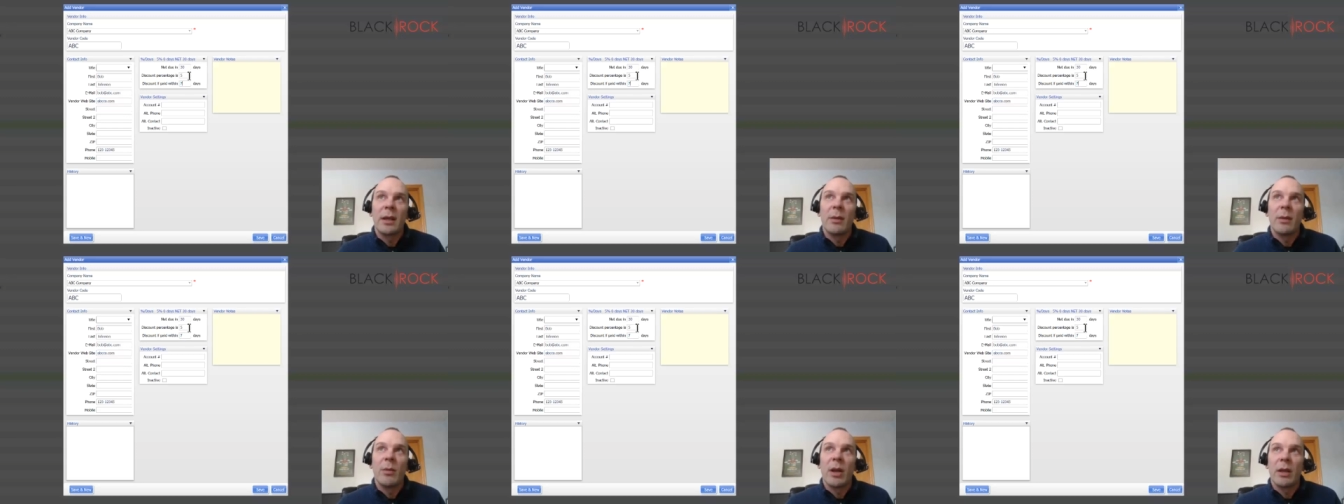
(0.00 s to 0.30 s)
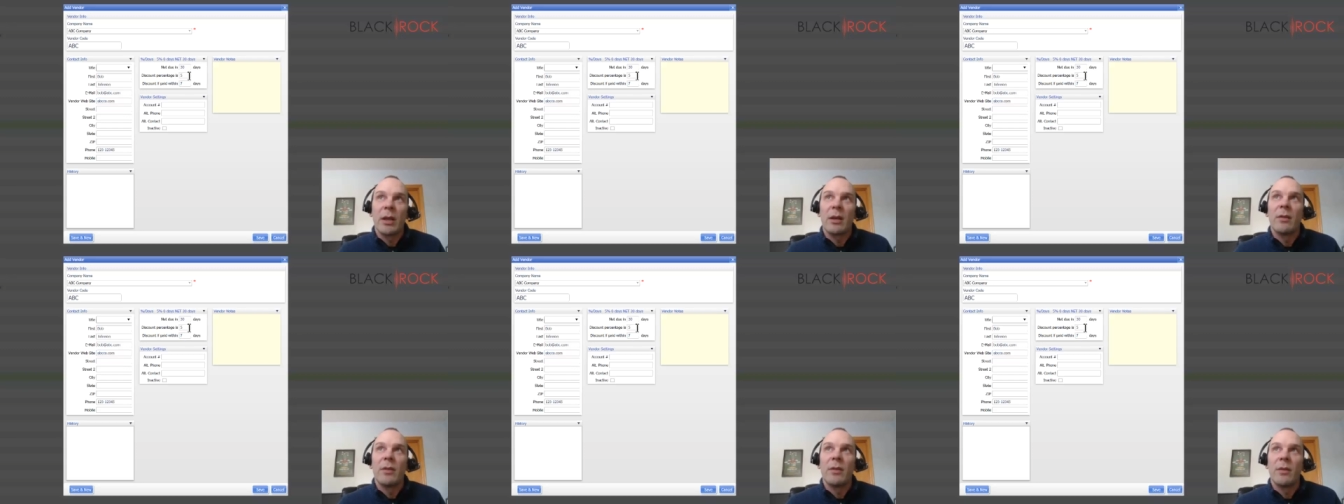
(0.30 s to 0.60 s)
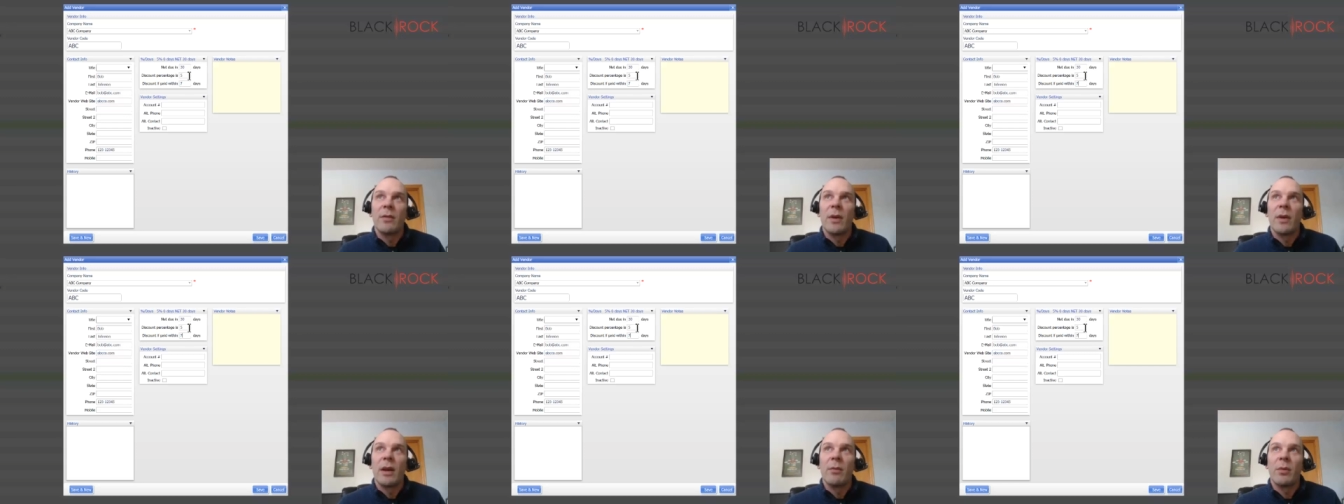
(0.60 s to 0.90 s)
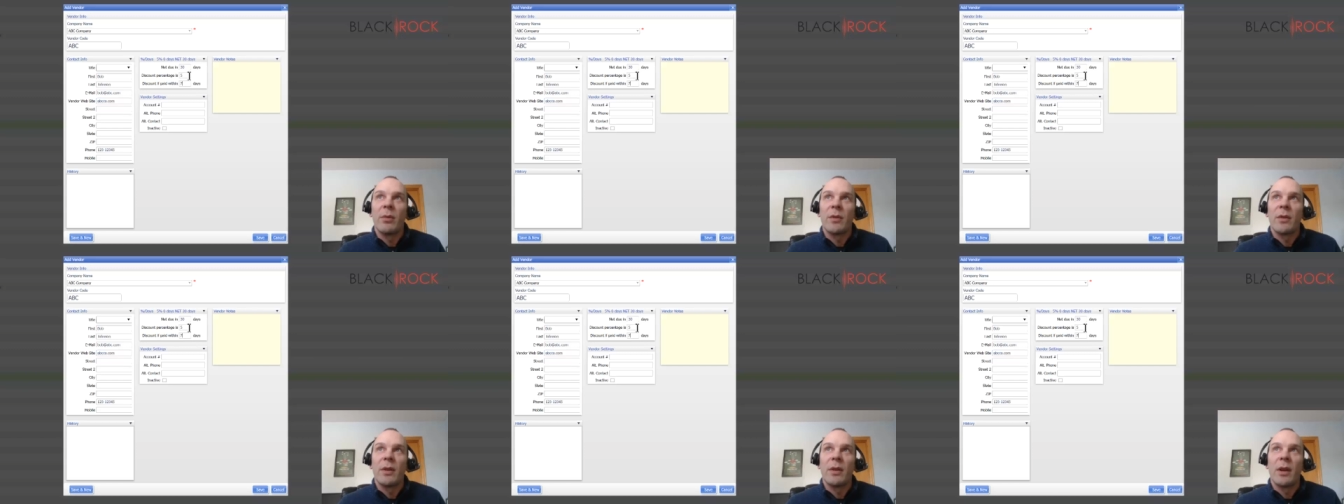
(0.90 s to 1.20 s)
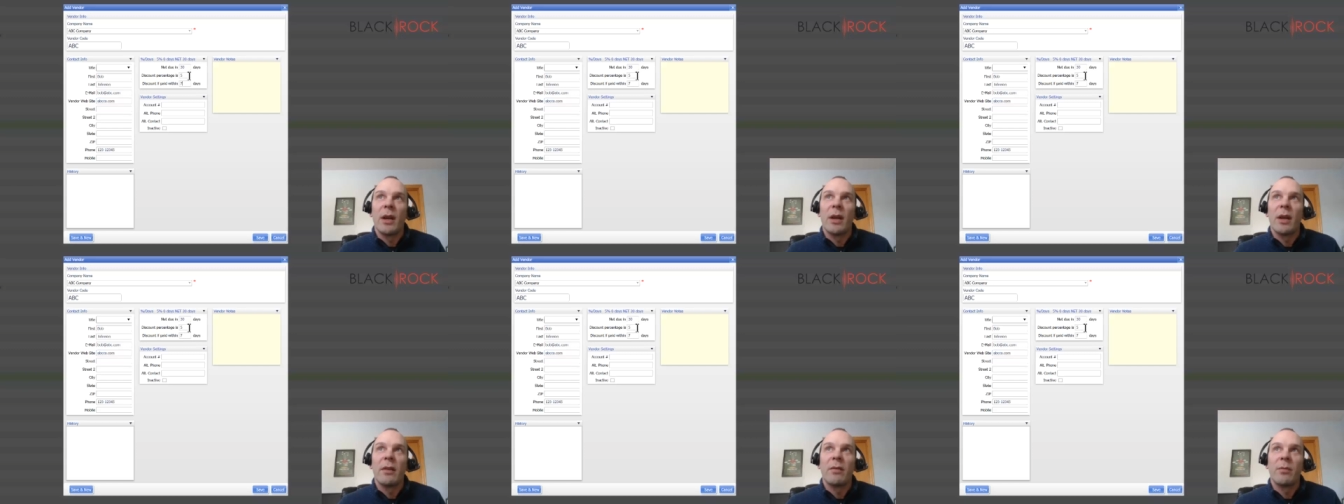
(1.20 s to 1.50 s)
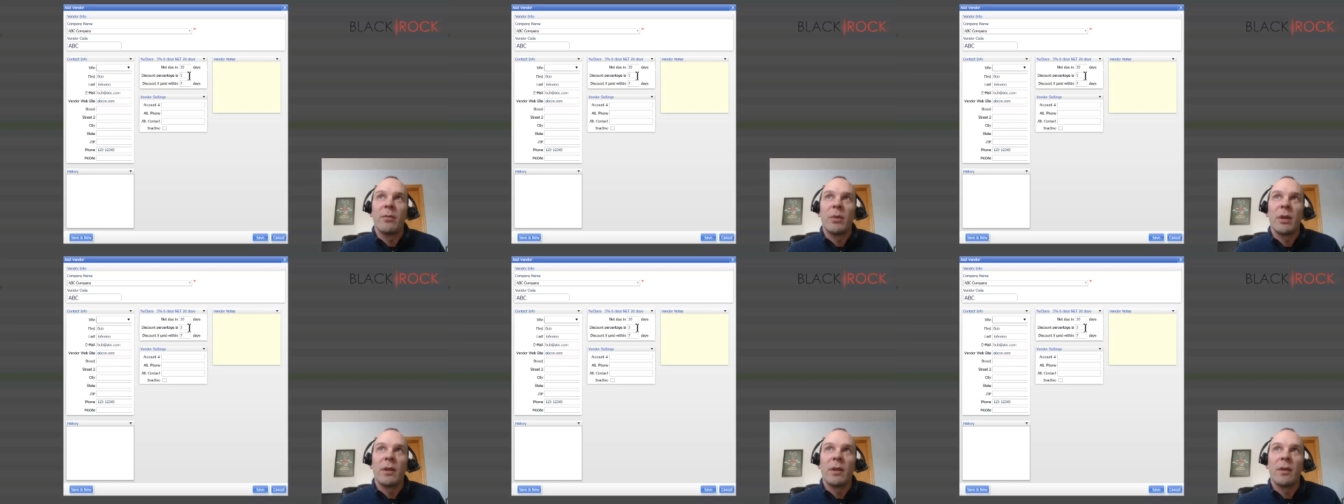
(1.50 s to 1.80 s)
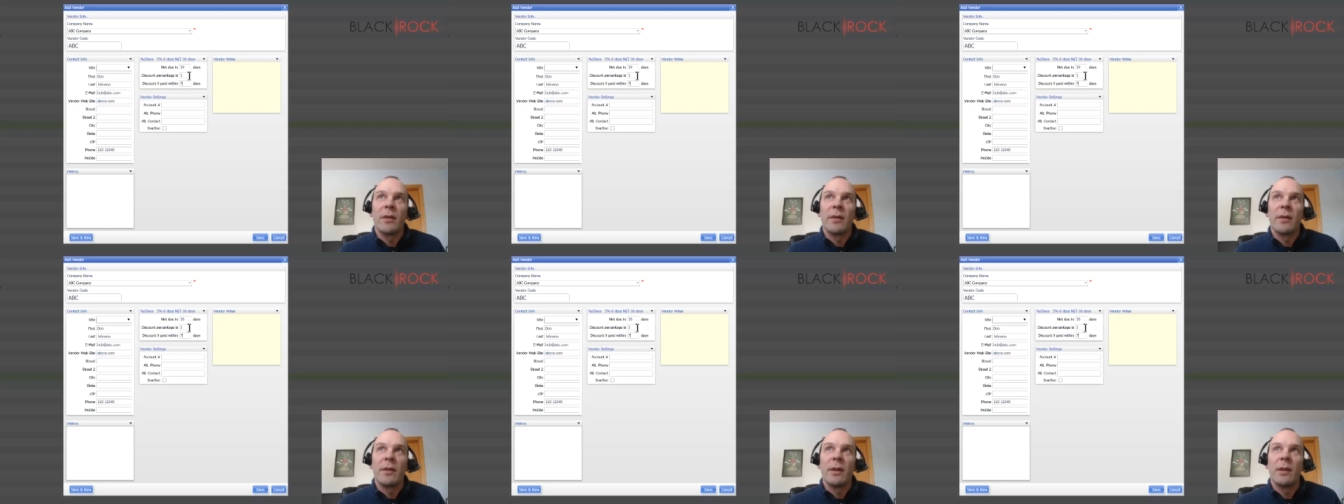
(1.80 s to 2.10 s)
they might give you 5% off
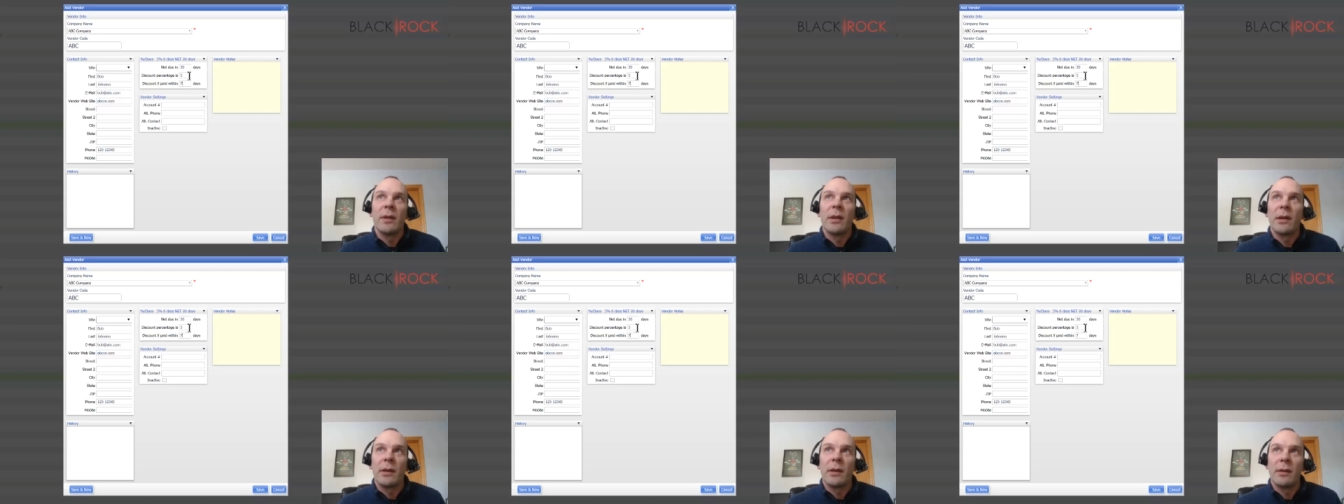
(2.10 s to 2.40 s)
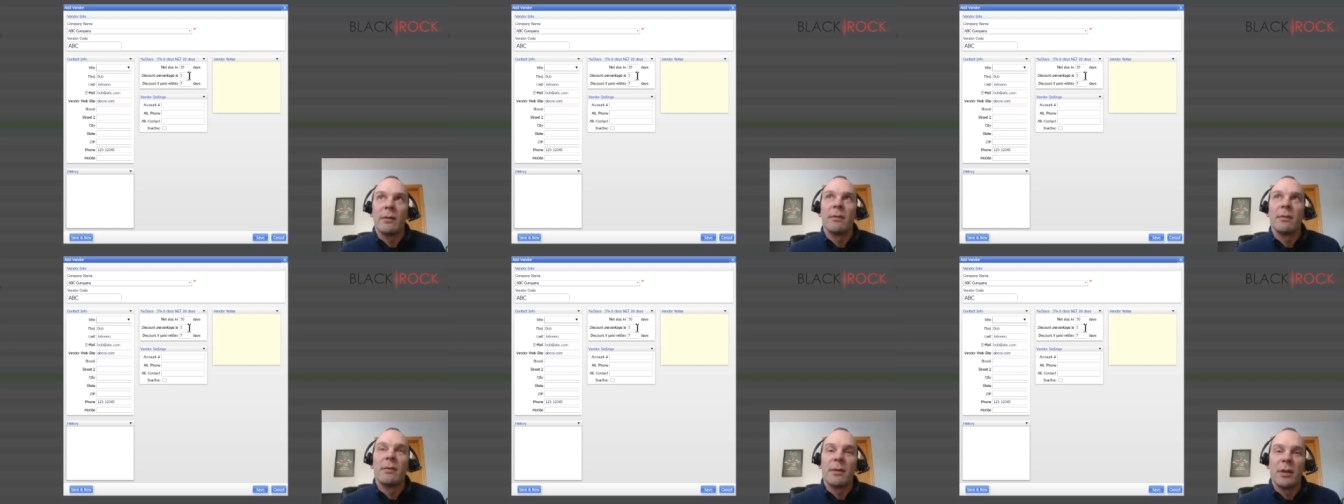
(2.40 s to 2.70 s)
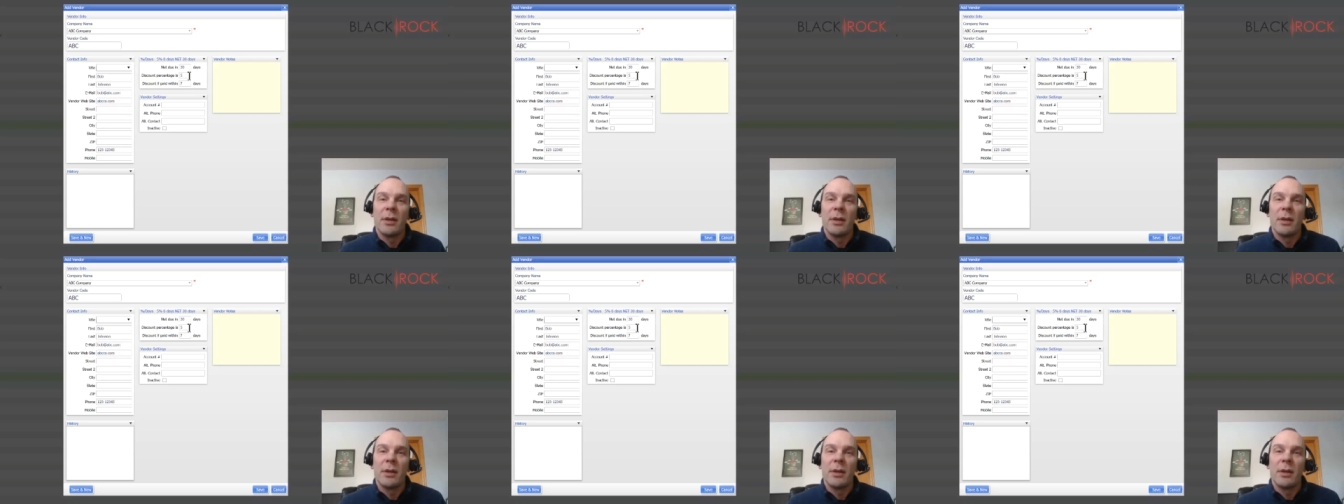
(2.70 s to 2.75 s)
because then they can,